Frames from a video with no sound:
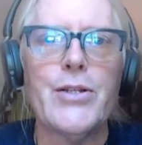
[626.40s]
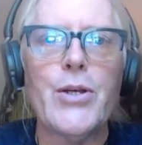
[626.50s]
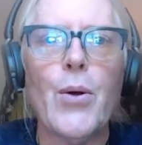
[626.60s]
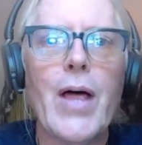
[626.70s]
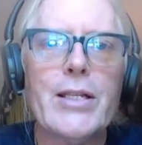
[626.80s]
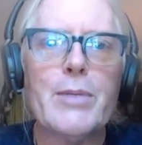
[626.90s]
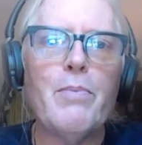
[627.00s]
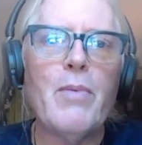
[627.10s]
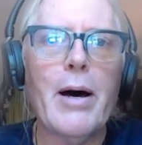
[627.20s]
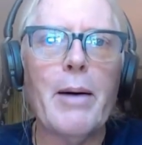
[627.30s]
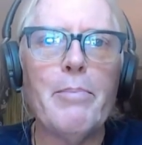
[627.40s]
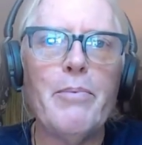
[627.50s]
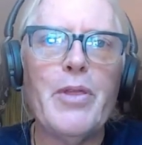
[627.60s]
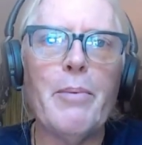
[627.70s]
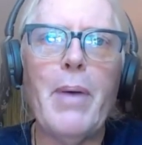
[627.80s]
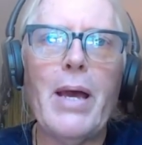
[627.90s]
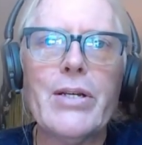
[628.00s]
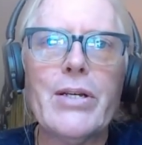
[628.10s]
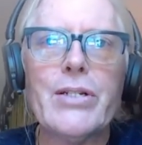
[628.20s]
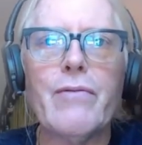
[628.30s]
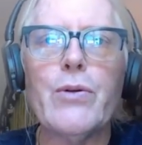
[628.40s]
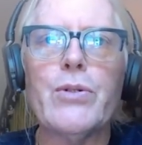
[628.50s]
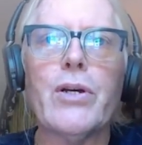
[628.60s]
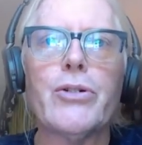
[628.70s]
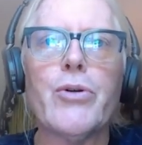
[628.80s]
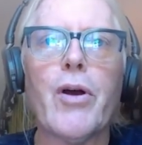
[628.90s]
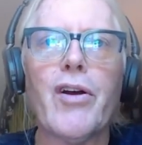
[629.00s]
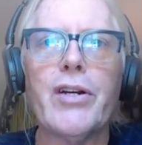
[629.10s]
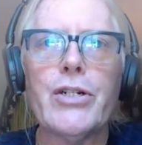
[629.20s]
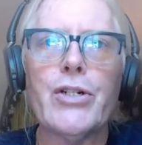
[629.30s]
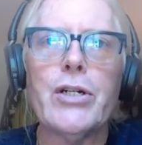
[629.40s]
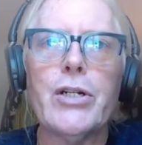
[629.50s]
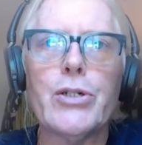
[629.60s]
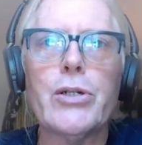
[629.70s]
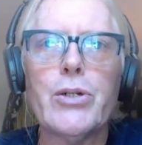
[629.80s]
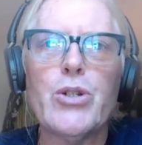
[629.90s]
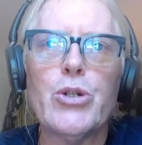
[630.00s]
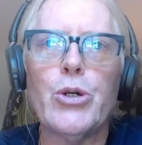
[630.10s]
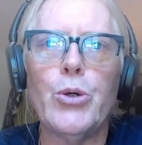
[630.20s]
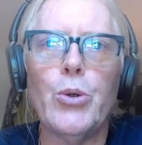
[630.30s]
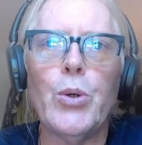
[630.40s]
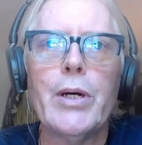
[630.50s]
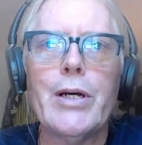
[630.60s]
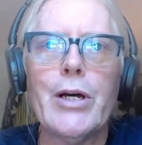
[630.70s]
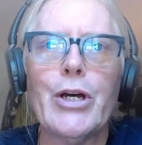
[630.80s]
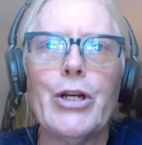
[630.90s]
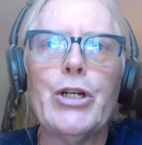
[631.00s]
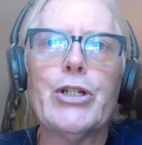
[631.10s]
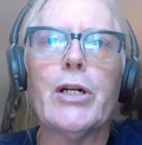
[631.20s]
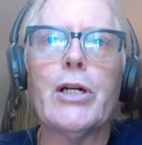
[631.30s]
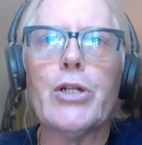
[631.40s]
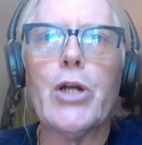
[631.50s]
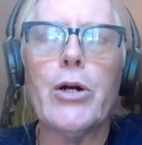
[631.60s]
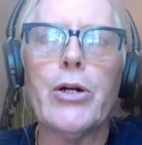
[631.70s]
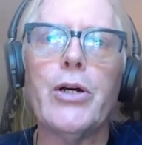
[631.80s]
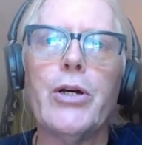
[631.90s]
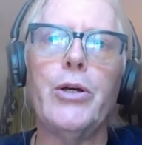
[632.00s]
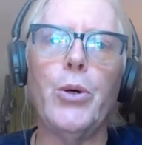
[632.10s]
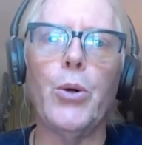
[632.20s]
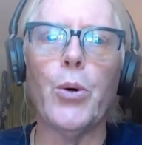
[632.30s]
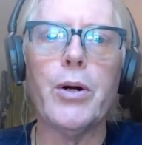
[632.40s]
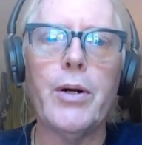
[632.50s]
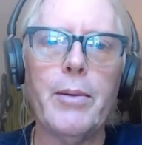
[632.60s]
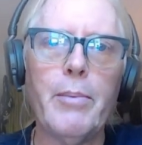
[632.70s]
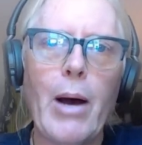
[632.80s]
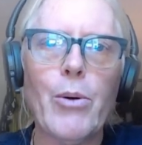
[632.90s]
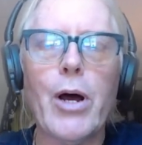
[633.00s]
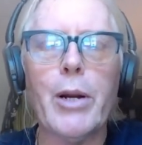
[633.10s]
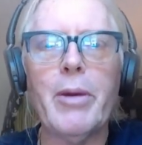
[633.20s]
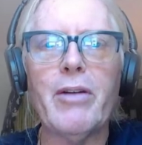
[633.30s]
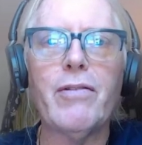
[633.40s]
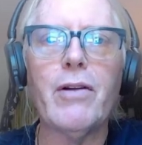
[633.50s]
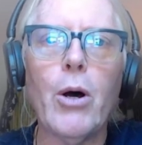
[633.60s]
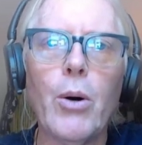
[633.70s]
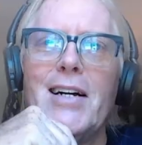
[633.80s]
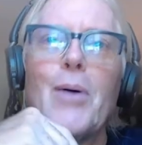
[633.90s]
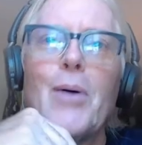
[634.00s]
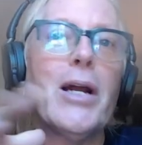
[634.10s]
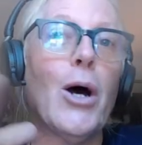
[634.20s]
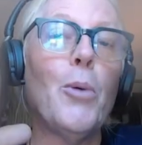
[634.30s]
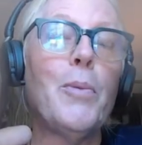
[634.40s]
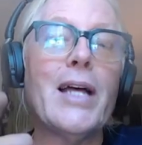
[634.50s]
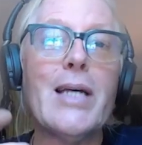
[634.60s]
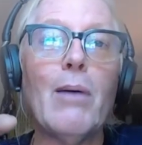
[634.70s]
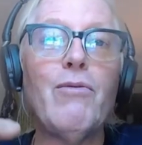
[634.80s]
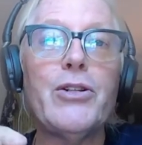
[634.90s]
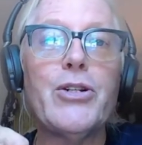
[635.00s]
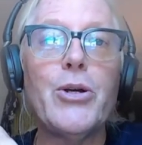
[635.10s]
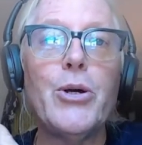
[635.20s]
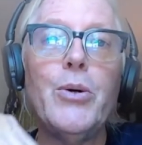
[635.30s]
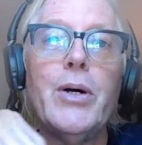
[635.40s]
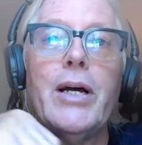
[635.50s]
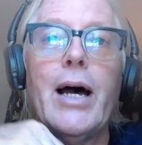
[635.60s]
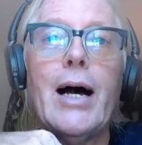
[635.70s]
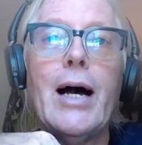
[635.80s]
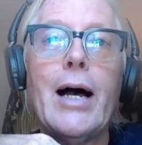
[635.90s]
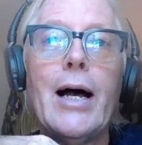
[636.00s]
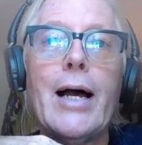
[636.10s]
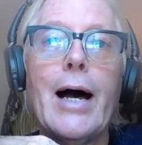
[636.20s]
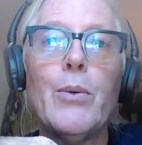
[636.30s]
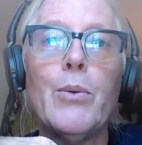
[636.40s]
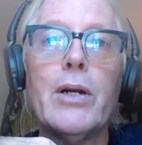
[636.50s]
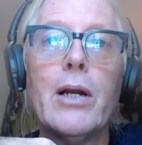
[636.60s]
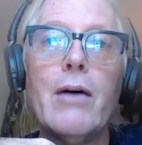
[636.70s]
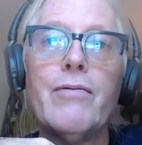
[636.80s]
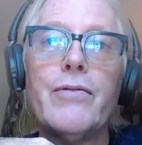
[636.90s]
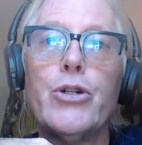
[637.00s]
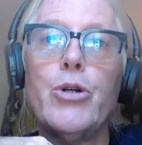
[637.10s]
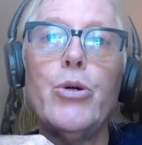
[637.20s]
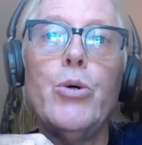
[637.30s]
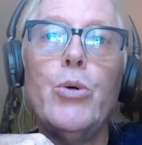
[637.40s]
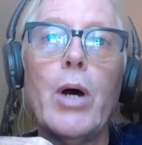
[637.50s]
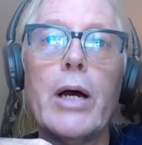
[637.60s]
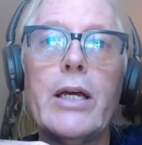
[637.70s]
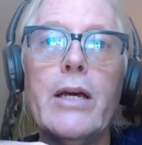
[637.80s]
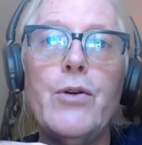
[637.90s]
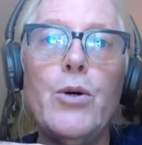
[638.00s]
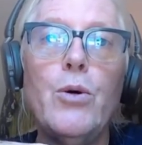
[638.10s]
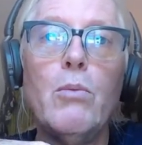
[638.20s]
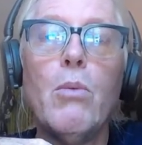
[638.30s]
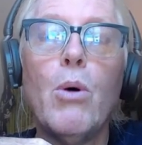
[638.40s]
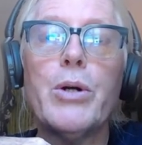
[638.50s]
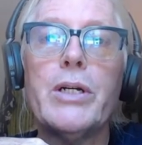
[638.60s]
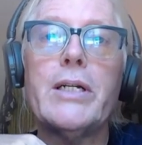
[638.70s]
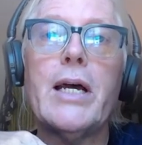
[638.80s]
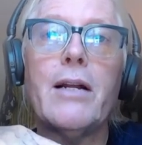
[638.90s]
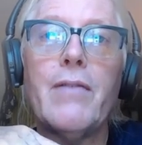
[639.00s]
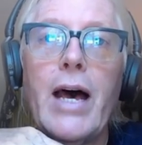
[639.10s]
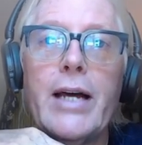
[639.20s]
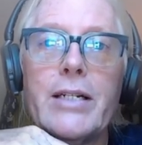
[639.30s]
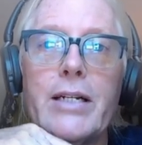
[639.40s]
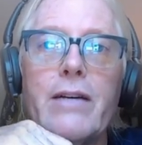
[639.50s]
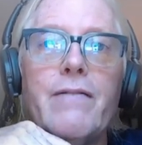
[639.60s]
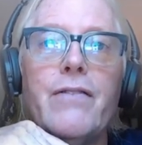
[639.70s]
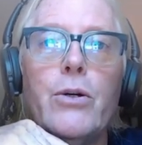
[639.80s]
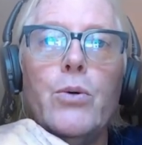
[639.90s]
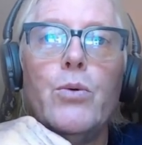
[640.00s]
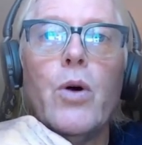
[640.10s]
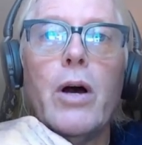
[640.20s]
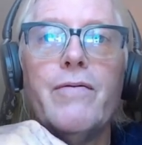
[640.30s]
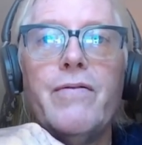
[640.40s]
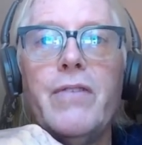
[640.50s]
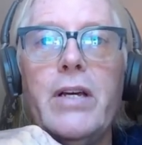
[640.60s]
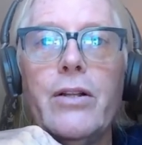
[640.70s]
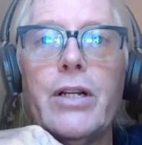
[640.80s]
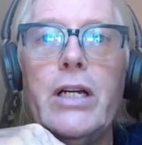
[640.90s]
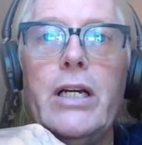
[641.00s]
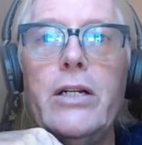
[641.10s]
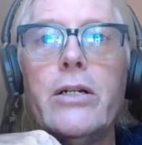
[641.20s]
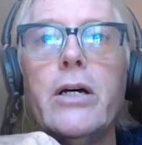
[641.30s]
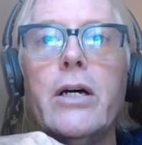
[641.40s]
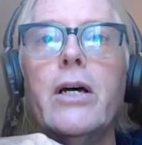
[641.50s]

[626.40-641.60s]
So that's uh, the basics of using a trigger condition to, to conditionally start your Power Automate flow. All right, I hope that's helpful to you. Uh, I would love to give you more detail of that if you feel the need